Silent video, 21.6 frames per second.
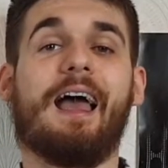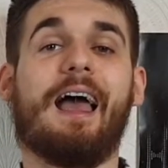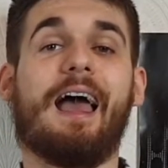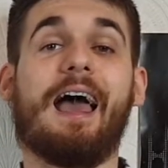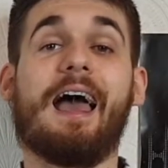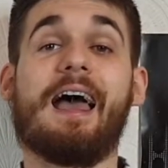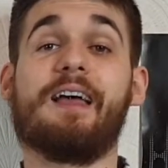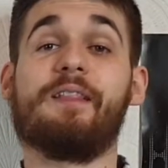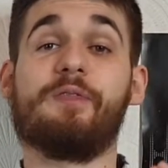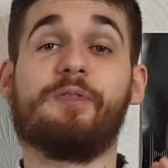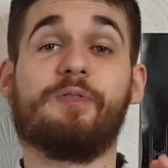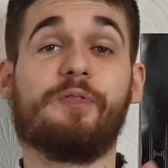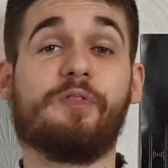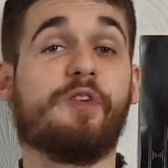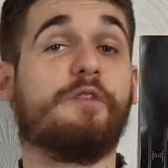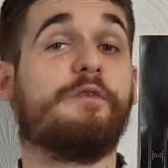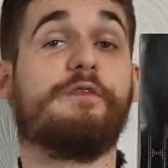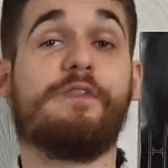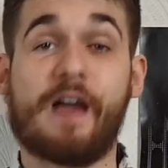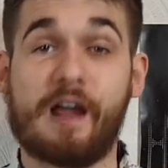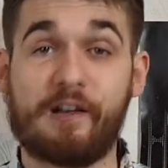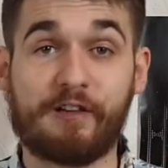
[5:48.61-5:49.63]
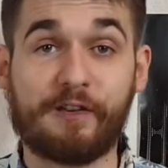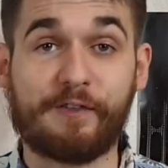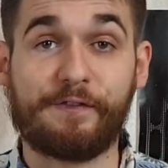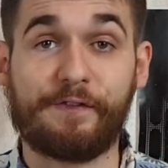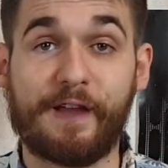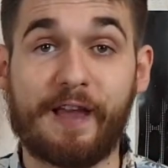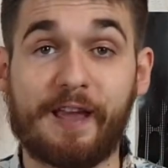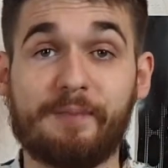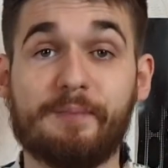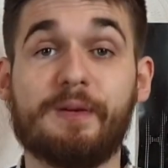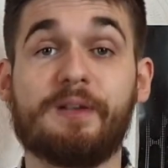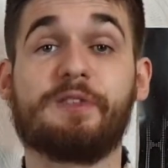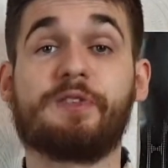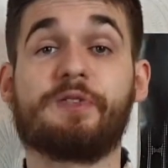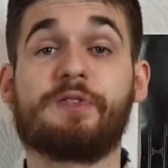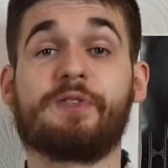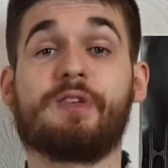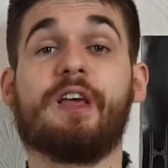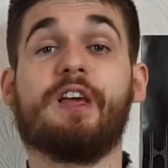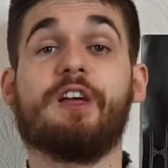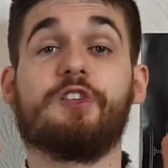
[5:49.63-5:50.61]
and the very
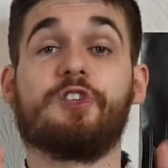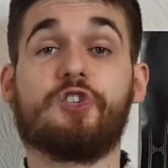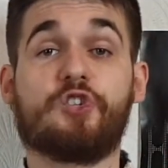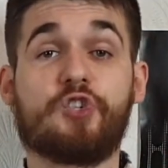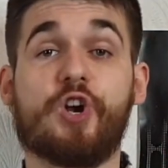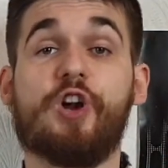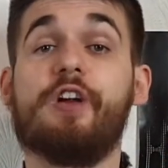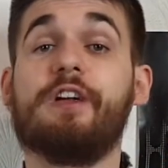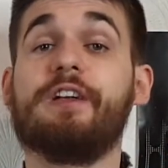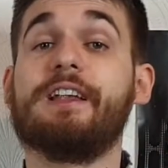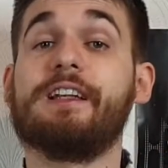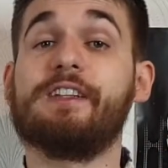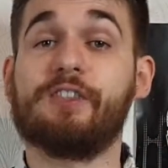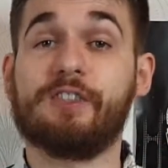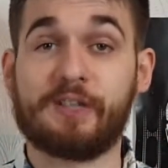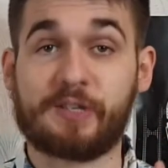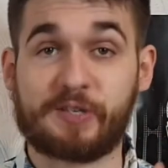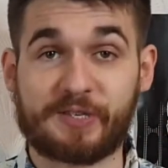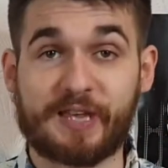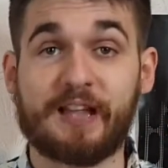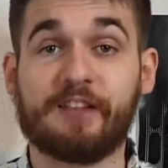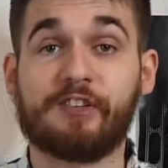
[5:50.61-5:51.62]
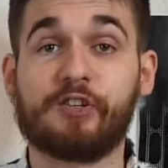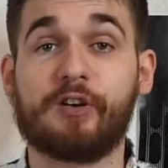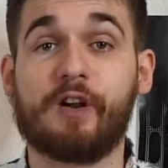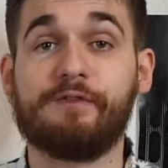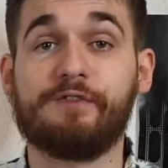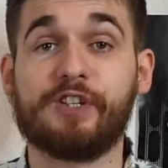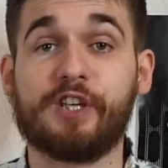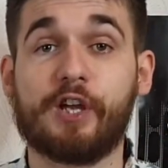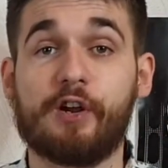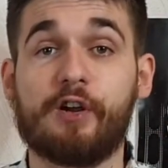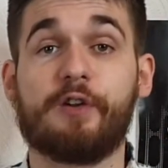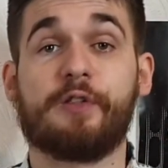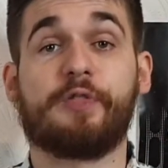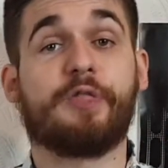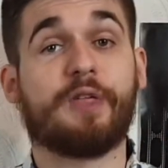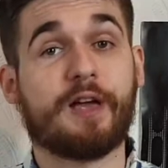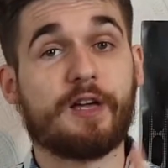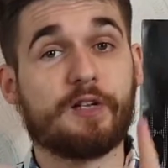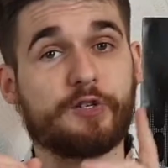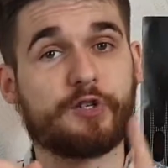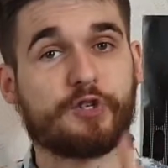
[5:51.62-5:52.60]
famous Journey to the Center of the Earth,
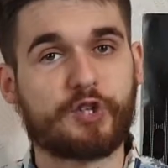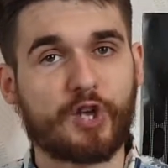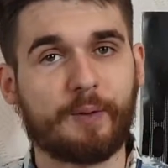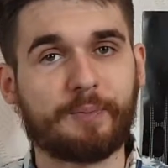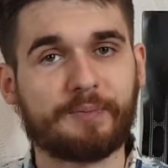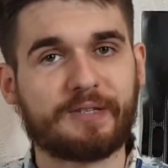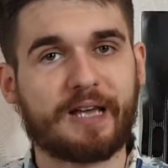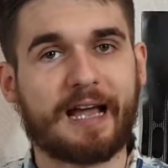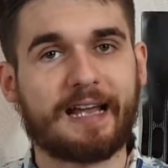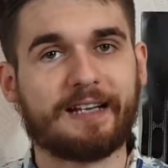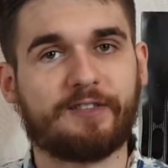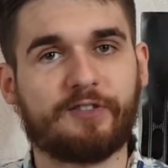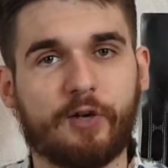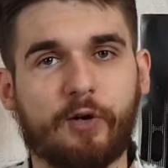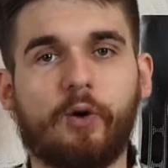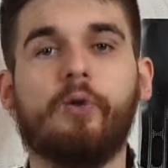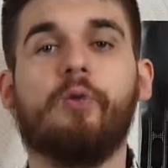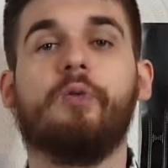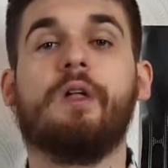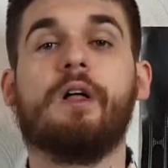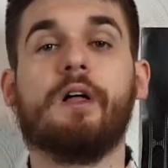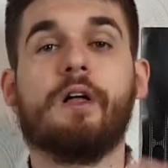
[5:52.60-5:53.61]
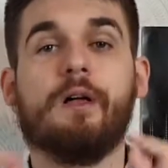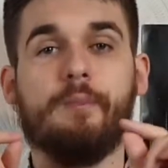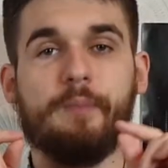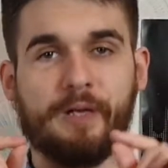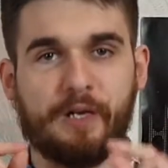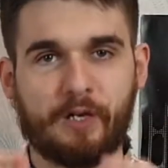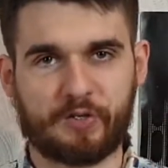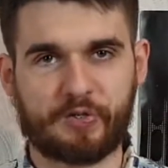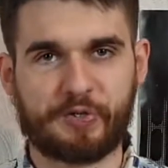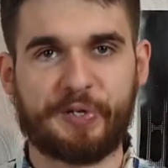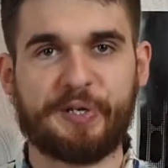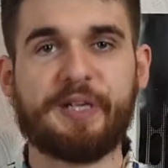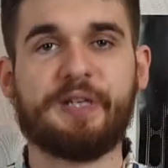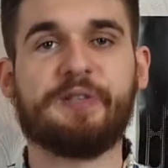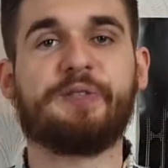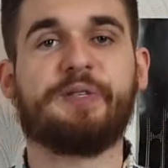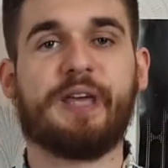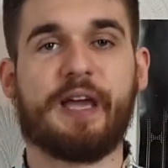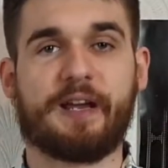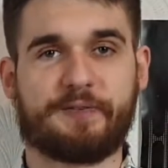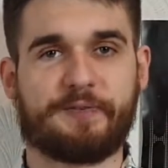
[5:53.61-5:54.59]
subtitle because he needs
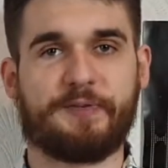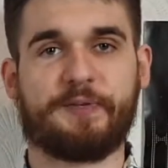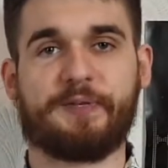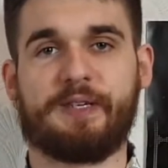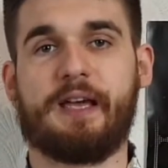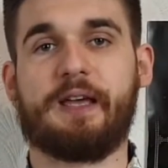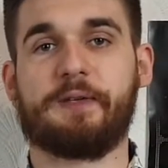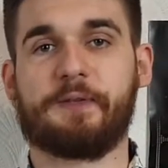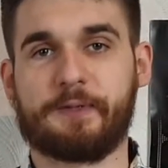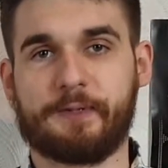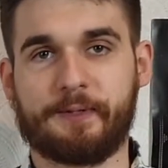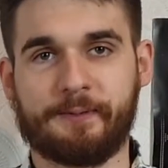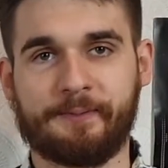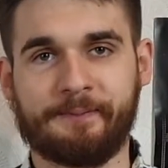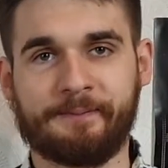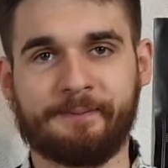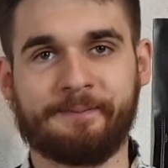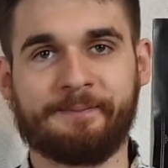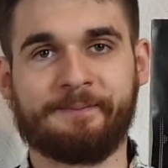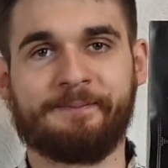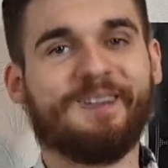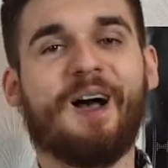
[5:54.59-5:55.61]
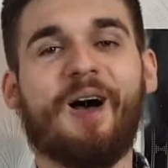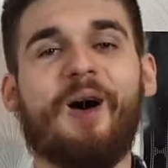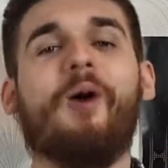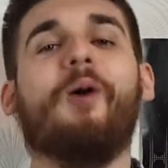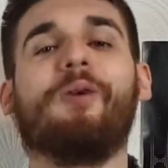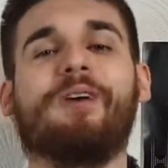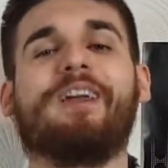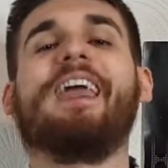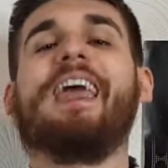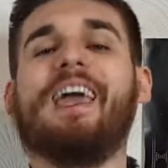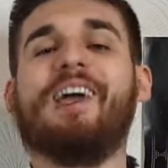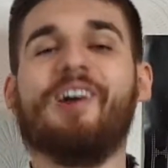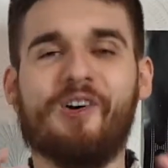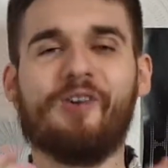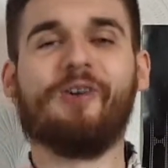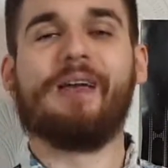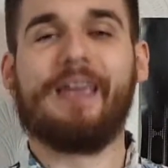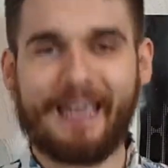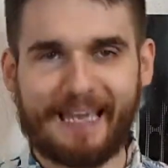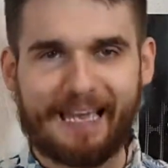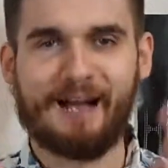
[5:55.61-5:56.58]
the exercise.
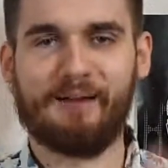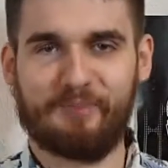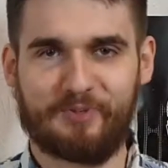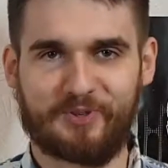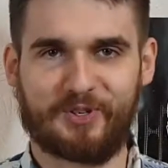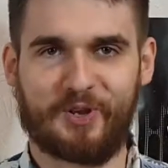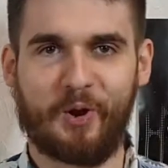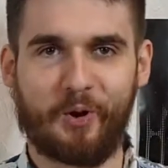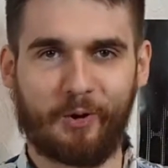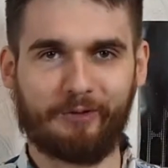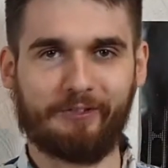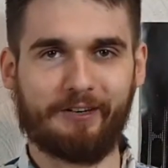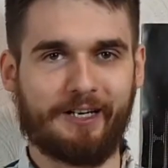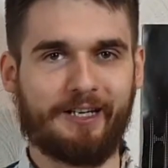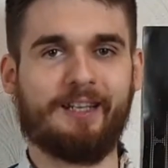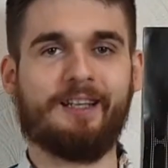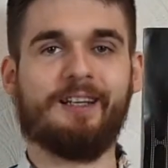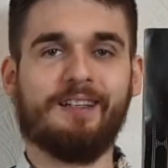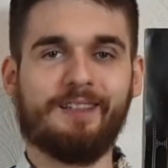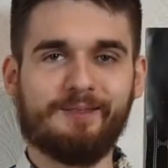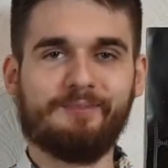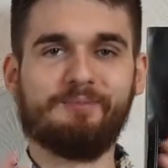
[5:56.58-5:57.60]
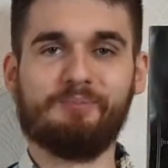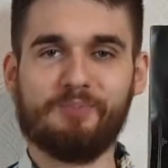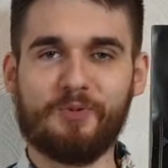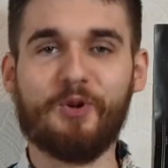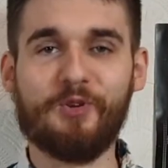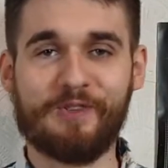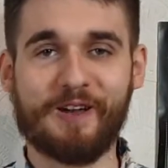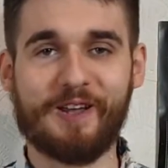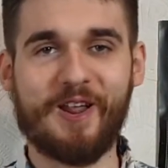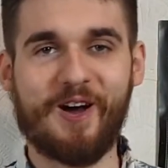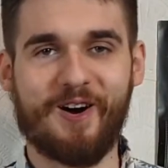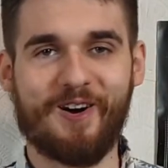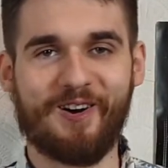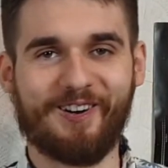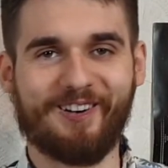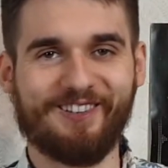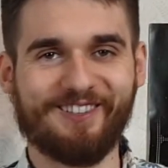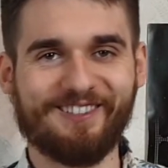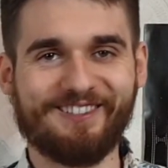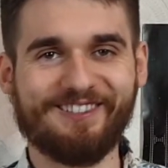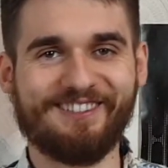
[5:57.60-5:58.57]
Okay, I'm sorry. Moving
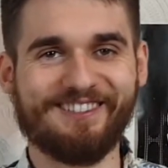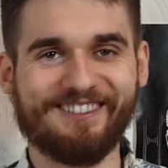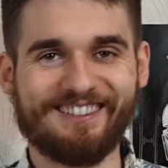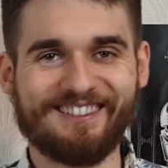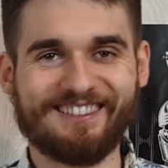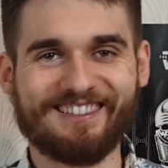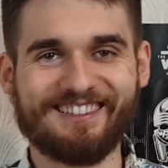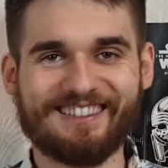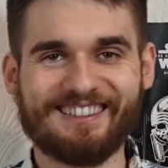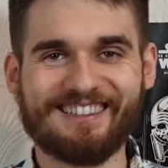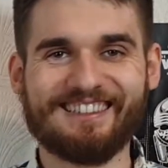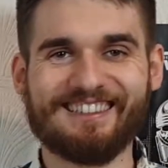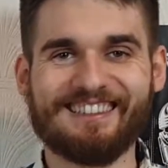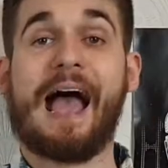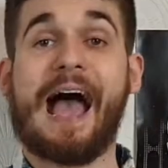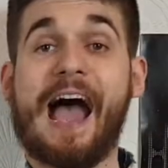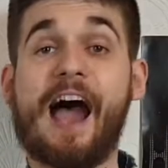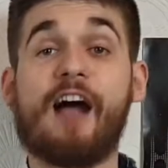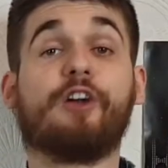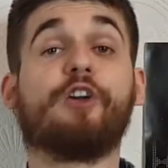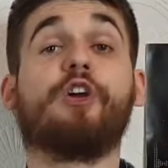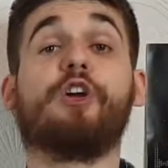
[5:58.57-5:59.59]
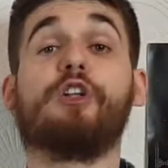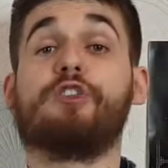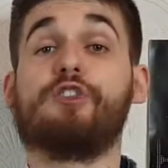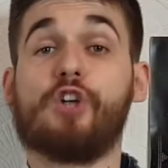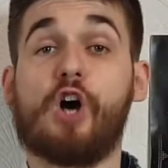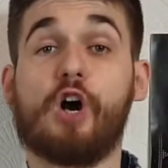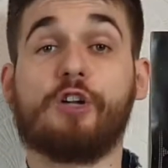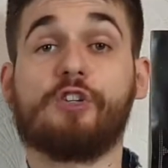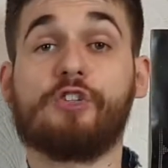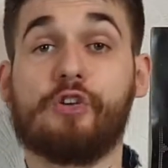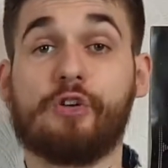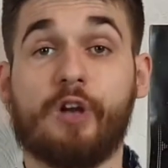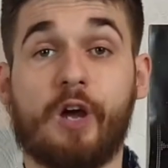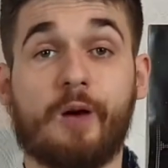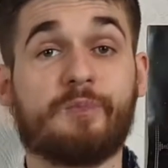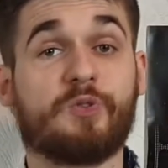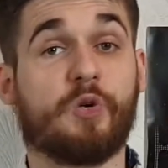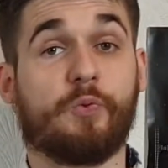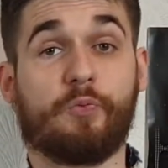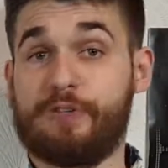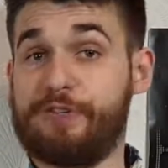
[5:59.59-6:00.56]
on. Our good doctor
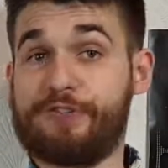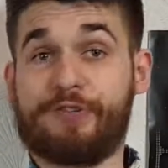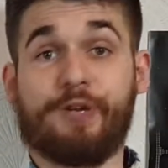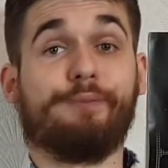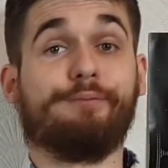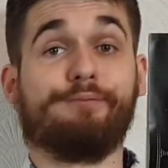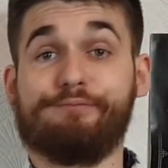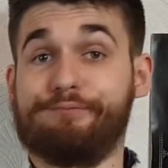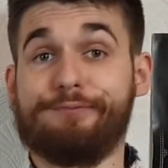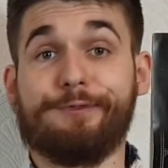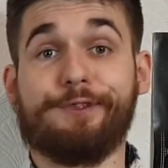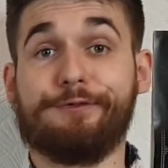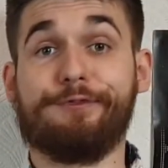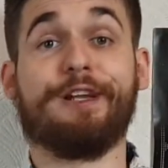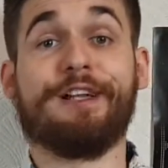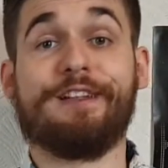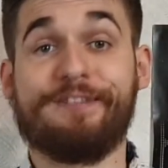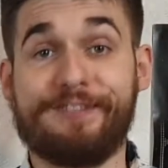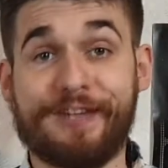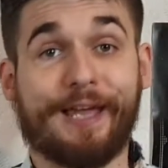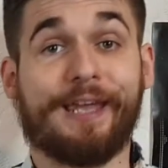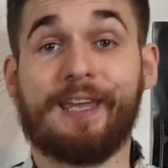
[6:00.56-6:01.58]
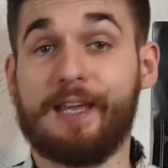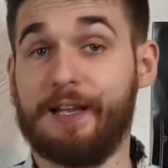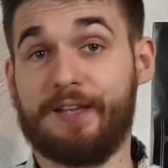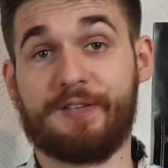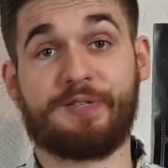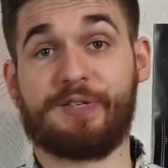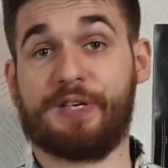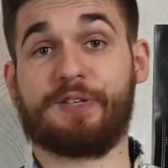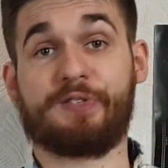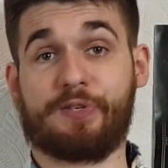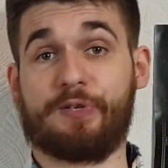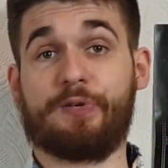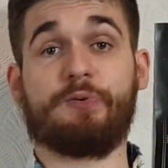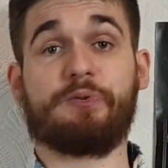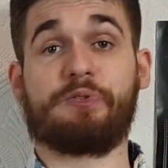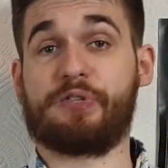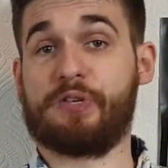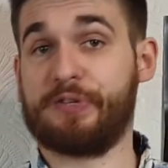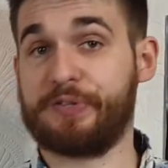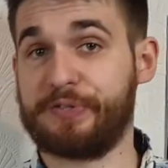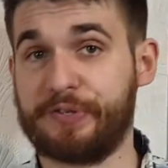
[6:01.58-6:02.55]
comes up with some ridiculous
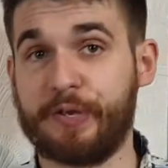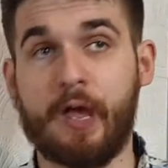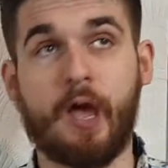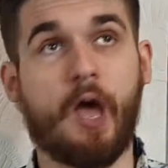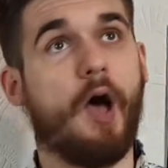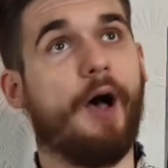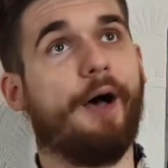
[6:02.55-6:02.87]
excuses.